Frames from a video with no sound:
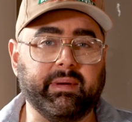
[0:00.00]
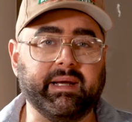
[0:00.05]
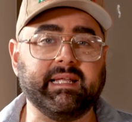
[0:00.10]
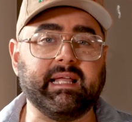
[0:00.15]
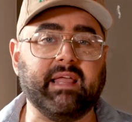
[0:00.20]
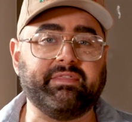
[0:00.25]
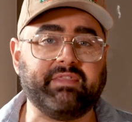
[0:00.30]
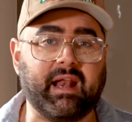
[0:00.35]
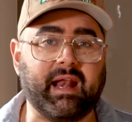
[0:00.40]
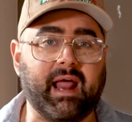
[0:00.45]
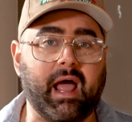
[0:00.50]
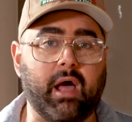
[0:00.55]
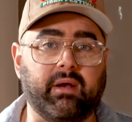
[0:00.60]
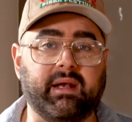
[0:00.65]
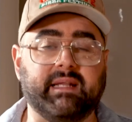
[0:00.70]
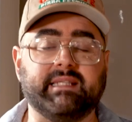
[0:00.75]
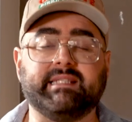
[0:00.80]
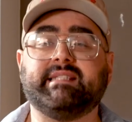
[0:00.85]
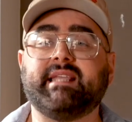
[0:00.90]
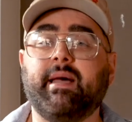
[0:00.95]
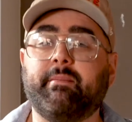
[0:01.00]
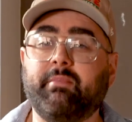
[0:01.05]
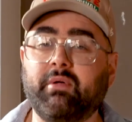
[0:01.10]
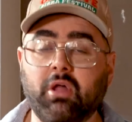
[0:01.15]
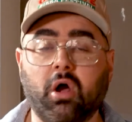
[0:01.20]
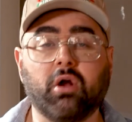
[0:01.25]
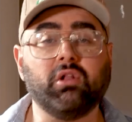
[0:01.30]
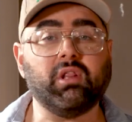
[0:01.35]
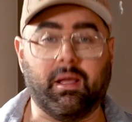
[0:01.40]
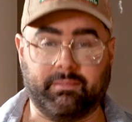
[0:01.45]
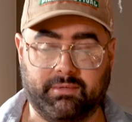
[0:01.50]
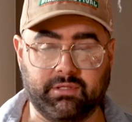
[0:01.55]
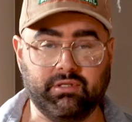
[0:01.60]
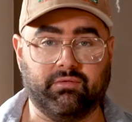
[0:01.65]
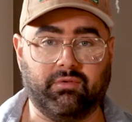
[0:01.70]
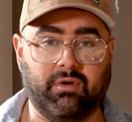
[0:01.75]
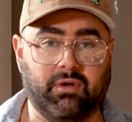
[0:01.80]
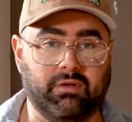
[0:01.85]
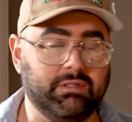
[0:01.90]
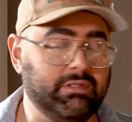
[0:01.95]
gonna get that out and assemble our lobster
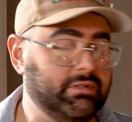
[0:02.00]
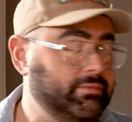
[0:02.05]
rolls.